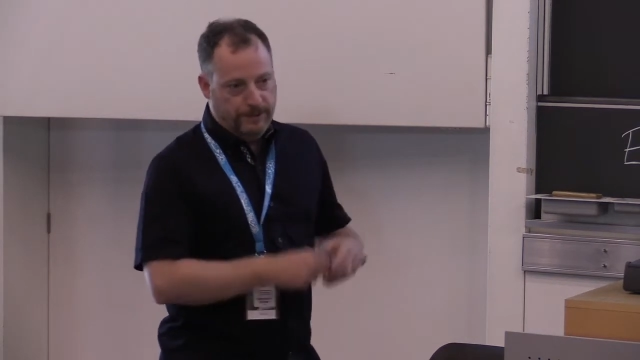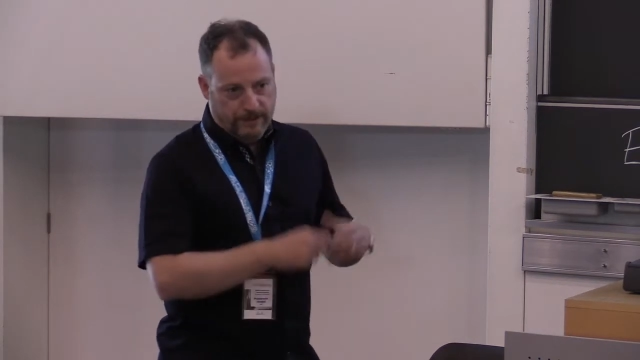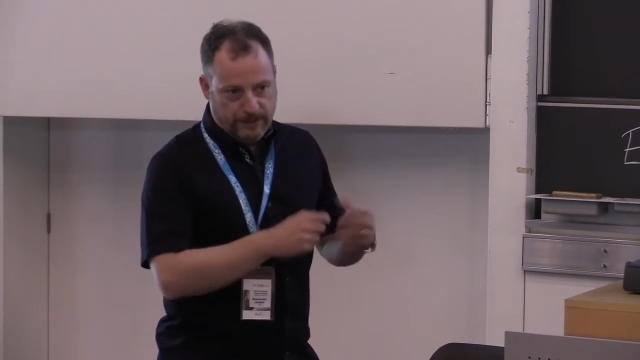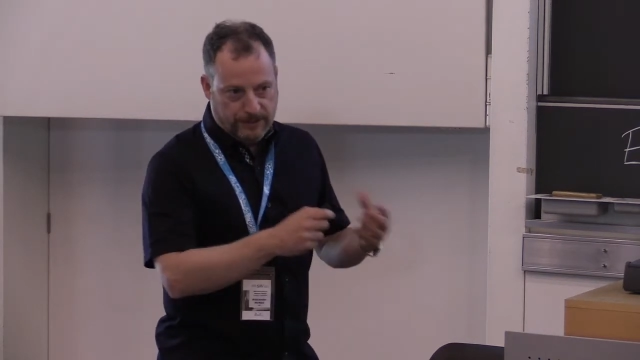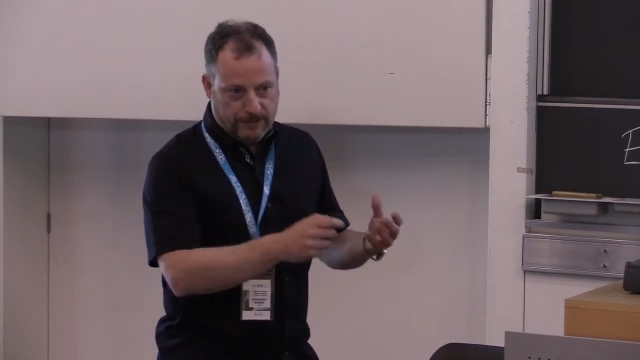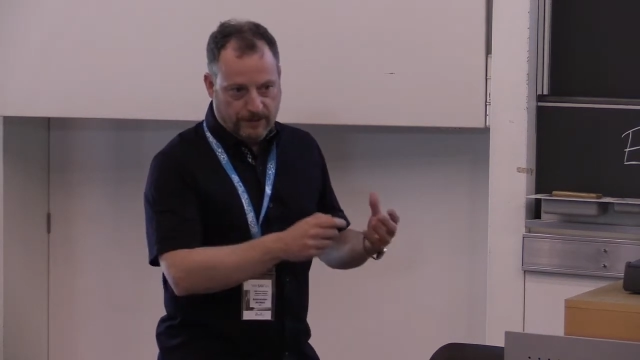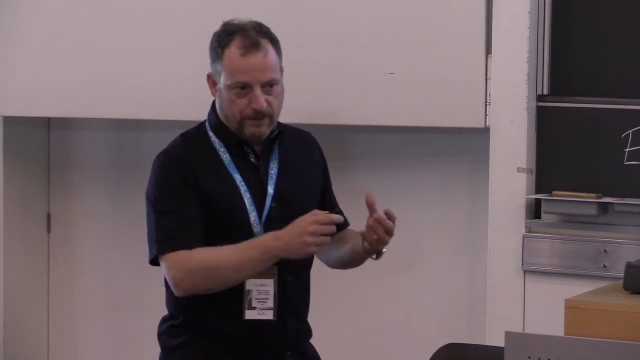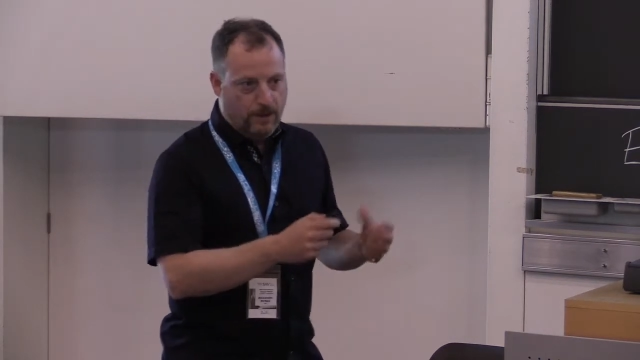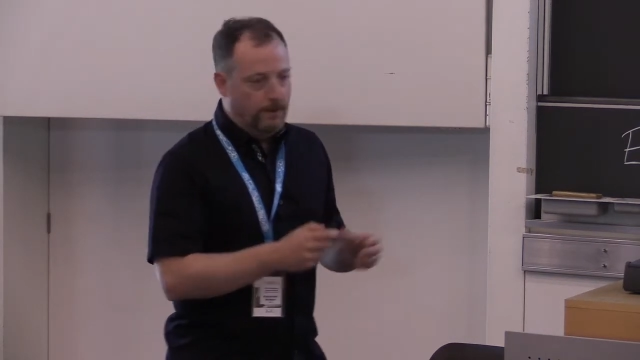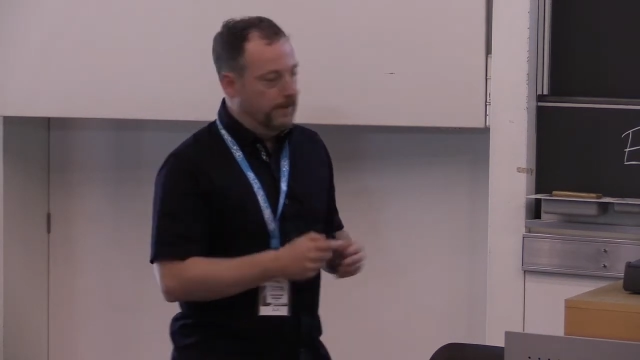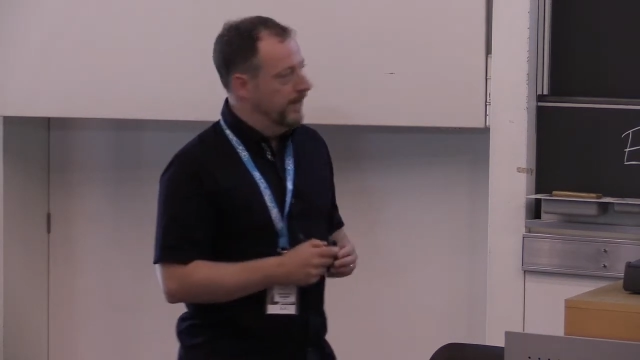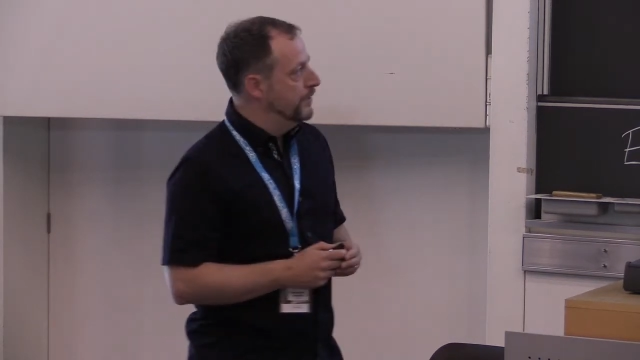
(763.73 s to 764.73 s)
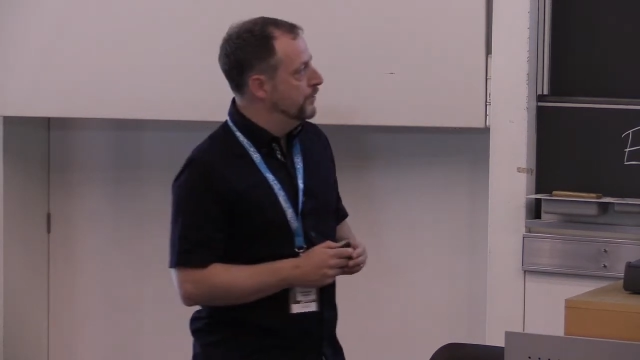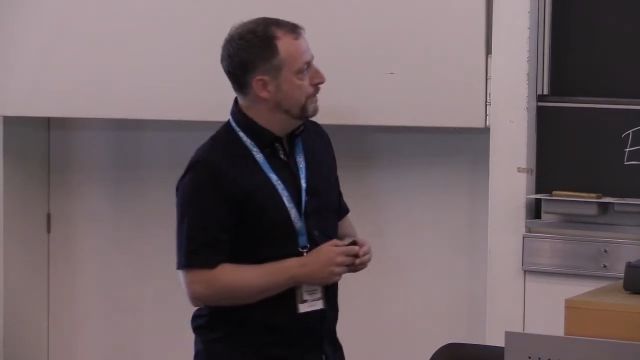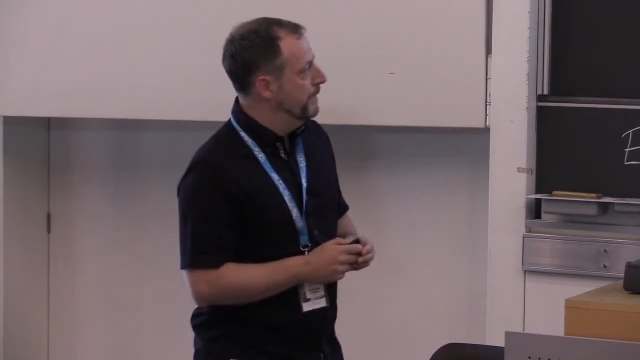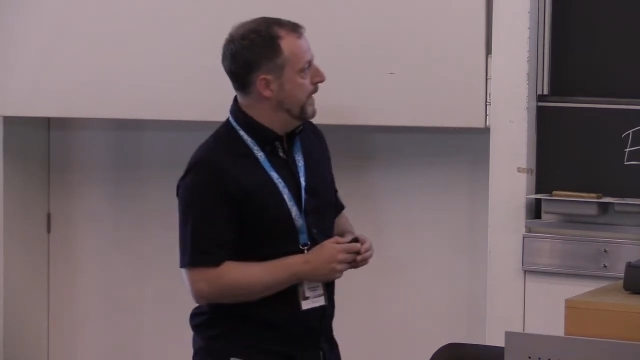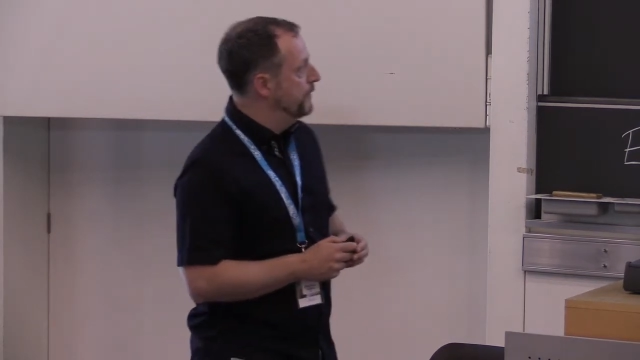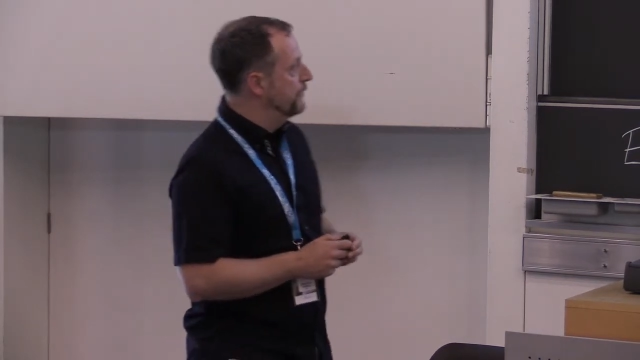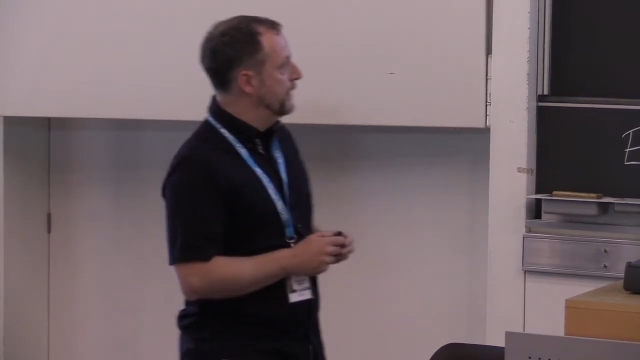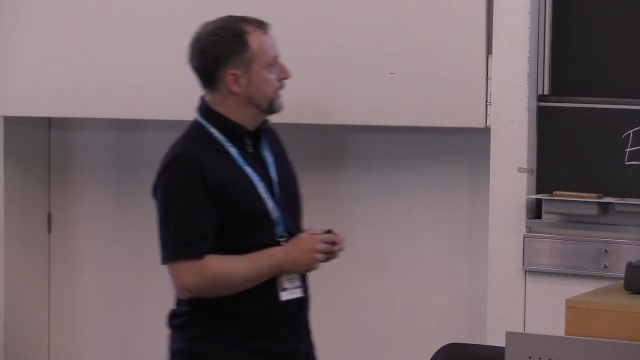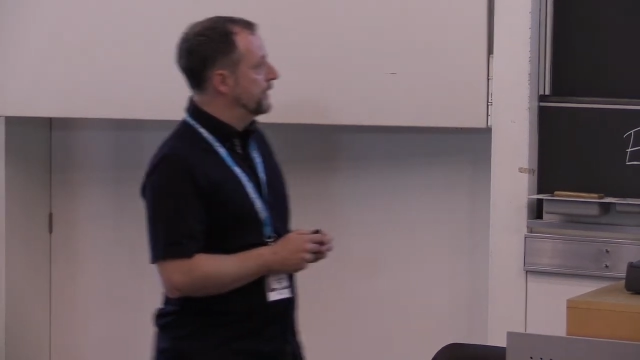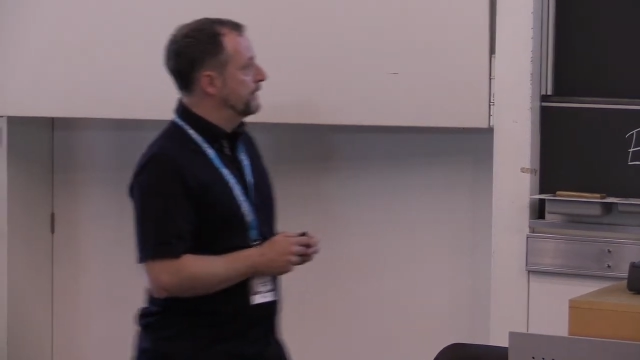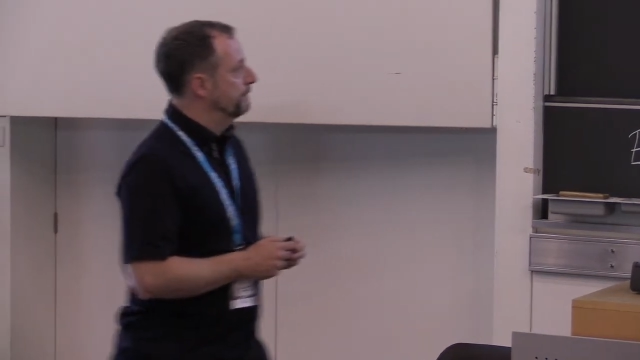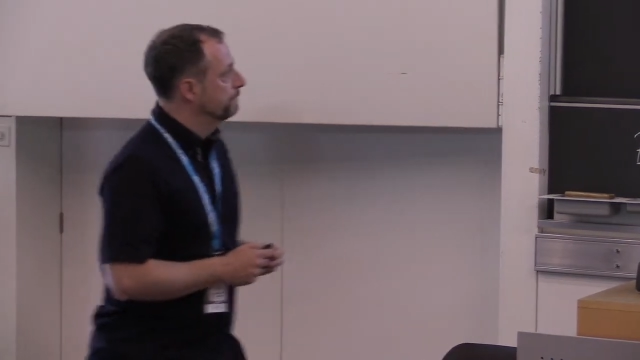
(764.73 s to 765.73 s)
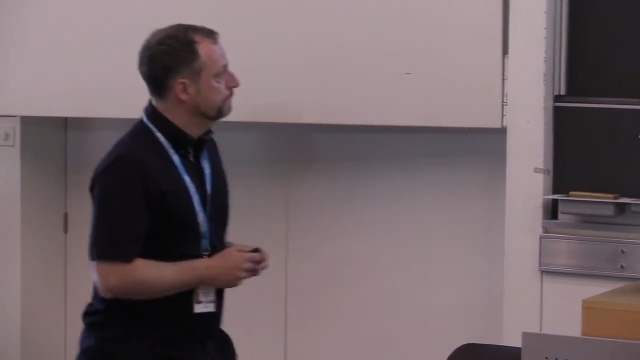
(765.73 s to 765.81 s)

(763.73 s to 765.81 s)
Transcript: to this correlation matrix.